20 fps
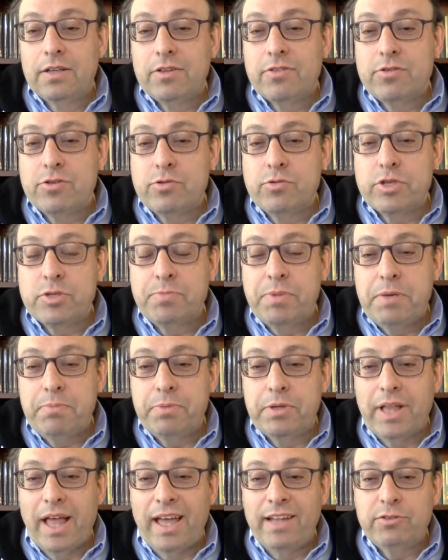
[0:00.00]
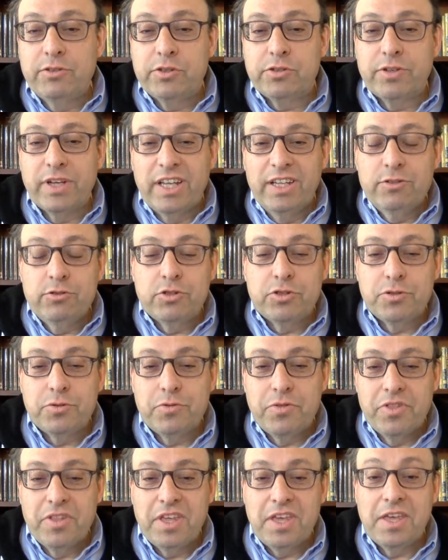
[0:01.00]
The Jewish people enter
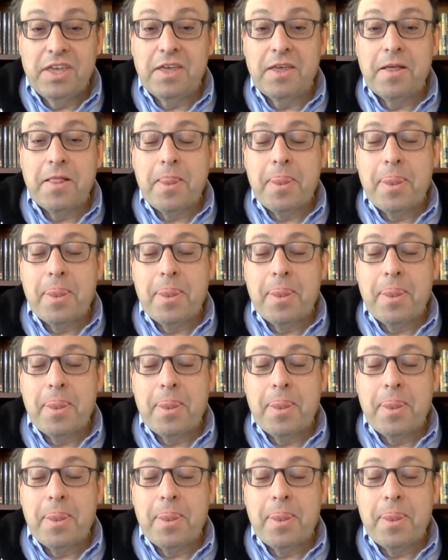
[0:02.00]
into the